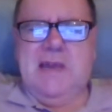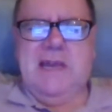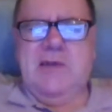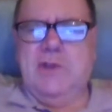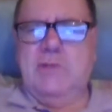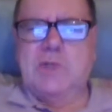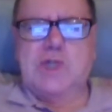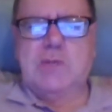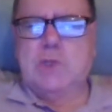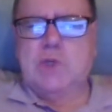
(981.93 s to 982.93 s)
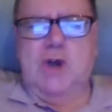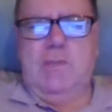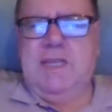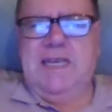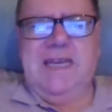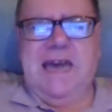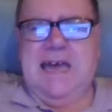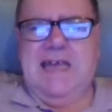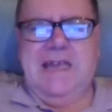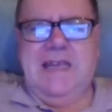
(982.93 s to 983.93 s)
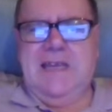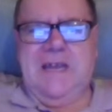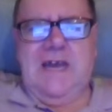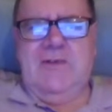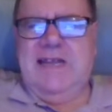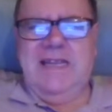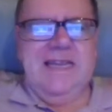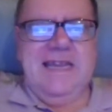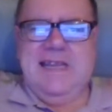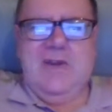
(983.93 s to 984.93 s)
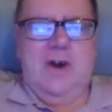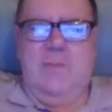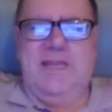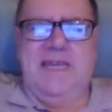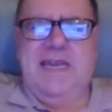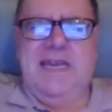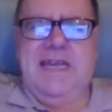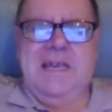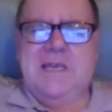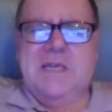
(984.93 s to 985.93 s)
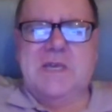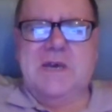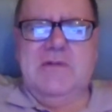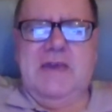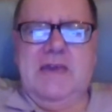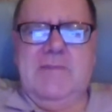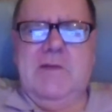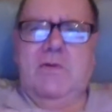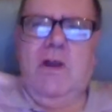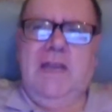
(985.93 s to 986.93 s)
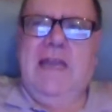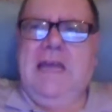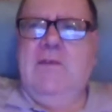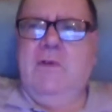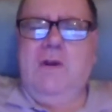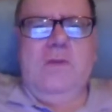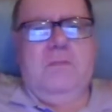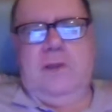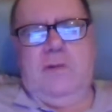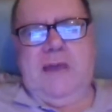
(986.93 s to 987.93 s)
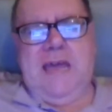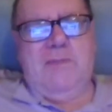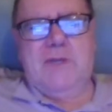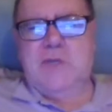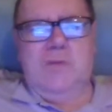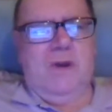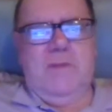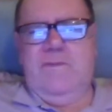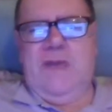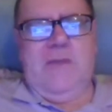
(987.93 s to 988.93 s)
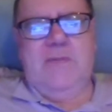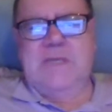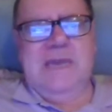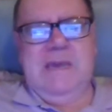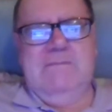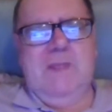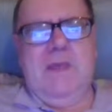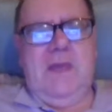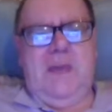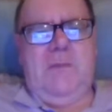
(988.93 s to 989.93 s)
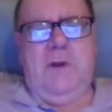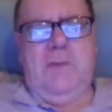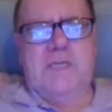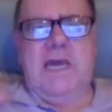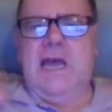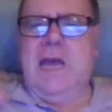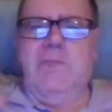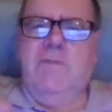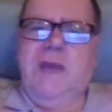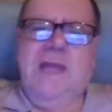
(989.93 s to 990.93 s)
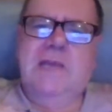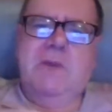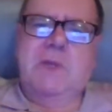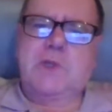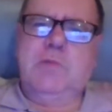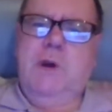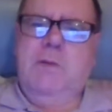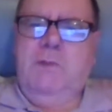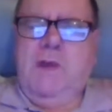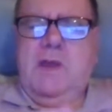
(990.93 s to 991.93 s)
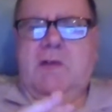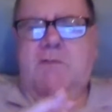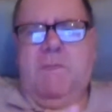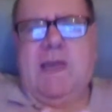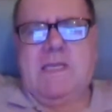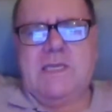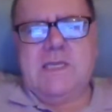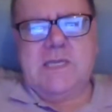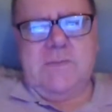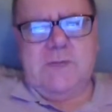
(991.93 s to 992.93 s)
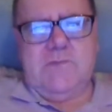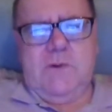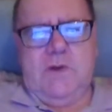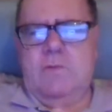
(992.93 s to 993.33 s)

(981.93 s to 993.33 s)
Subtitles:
I thought there was too much comedy in that. I didn't like the comedy in it. So I've got it on Blu-ray, but it's not one of my favorites movies. I prefer the original one from 1974.